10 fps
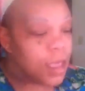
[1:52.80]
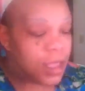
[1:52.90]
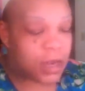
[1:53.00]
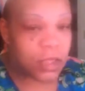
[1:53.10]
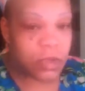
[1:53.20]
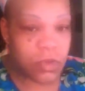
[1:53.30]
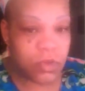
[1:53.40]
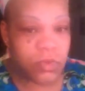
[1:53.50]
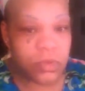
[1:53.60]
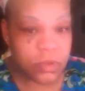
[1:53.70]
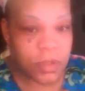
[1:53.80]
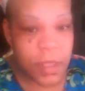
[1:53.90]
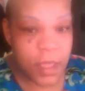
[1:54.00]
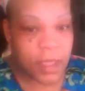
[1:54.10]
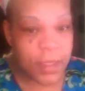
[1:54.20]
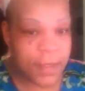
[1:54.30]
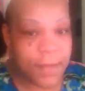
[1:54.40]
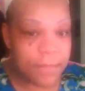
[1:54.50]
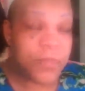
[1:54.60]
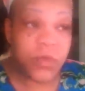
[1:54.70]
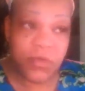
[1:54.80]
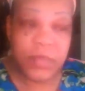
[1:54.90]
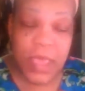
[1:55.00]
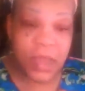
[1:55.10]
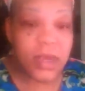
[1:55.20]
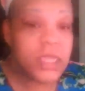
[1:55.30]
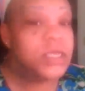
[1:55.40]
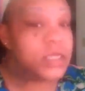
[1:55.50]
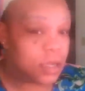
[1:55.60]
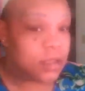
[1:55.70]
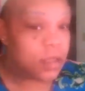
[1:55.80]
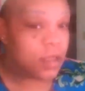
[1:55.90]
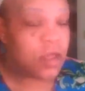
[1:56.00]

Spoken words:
And I use Milk of Magnesia